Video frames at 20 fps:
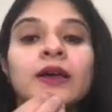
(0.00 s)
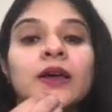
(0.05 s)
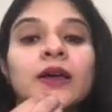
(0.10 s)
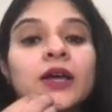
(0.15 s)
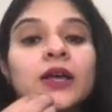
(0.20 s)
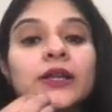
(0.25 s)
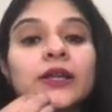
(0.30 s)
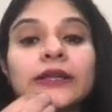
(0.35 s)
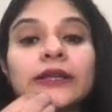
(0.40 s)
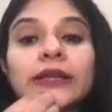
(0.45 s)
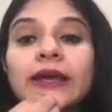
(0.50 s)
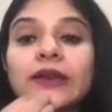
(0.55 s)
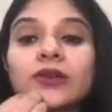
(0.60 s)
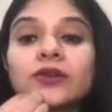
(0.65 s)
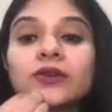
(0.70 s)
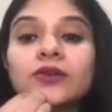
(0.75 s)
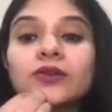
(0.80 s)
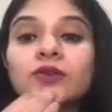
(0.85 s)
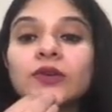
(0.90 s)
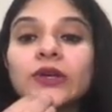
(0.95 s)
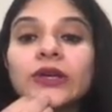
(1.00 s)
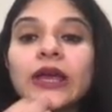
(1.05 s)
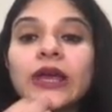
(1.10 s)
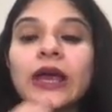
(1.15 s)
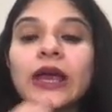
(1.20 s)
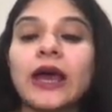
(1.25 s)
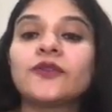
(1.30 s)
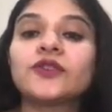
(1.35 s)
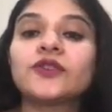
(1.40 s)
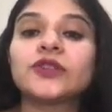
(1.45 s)
Then we have
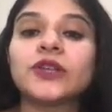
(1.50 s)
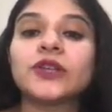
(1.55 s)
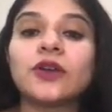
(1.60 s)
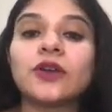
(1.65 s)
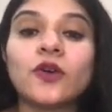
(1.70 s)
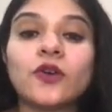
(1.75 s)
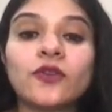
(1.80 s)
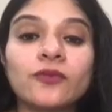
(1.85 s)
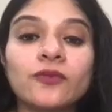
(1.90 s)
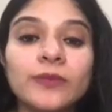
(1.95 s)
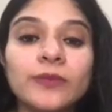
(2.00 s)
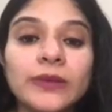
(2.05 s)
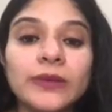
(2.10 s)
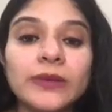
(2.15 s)
sting of bees,